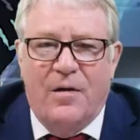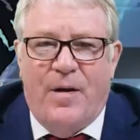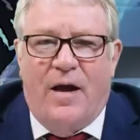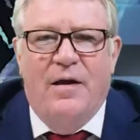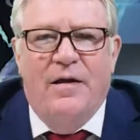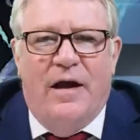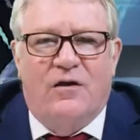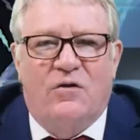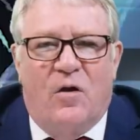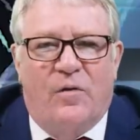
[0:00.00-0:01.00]
But
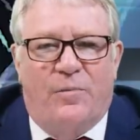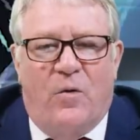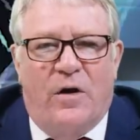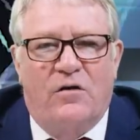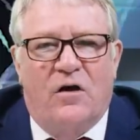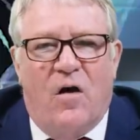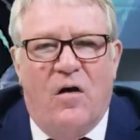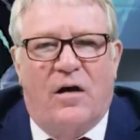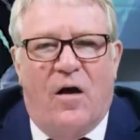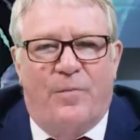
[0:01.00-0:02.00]
it's not the point. You
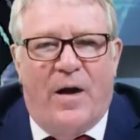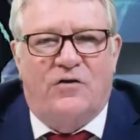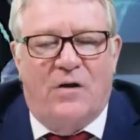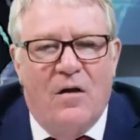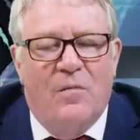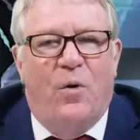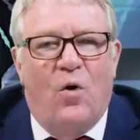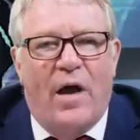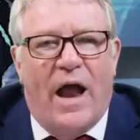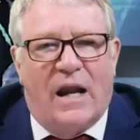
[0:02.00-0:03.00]
can't go bashing.
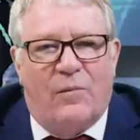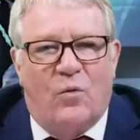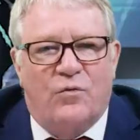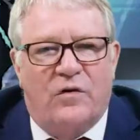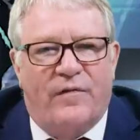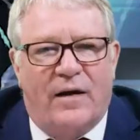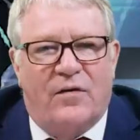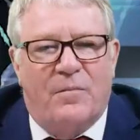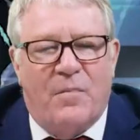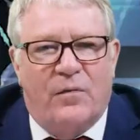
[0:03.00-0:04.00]
Poor animals have
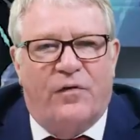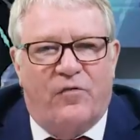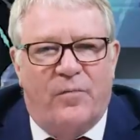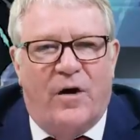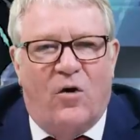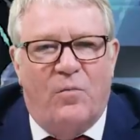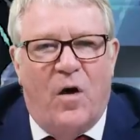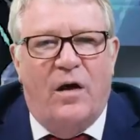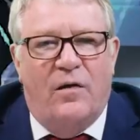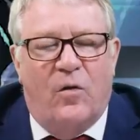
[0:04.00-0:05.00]
had the month from hell.
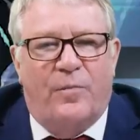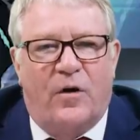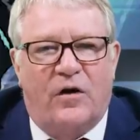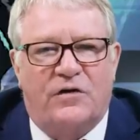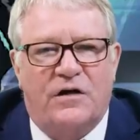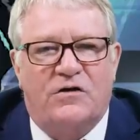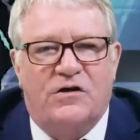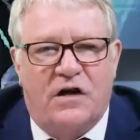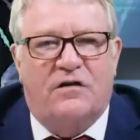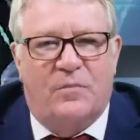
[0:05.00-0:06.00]
My little Bertie
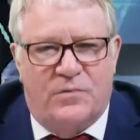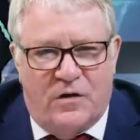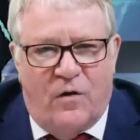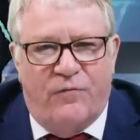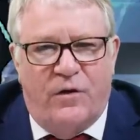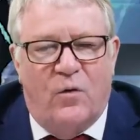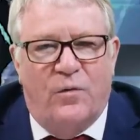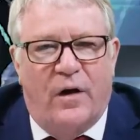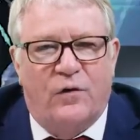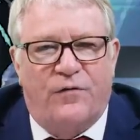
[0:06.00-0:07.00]
shit himself when
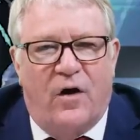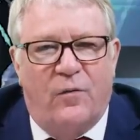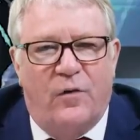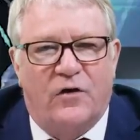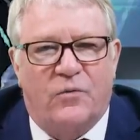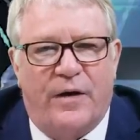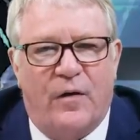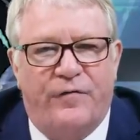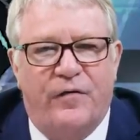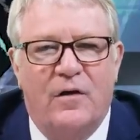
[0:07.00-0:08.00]
all those fireworks went
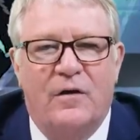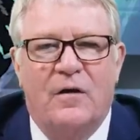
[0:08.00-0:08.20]
off.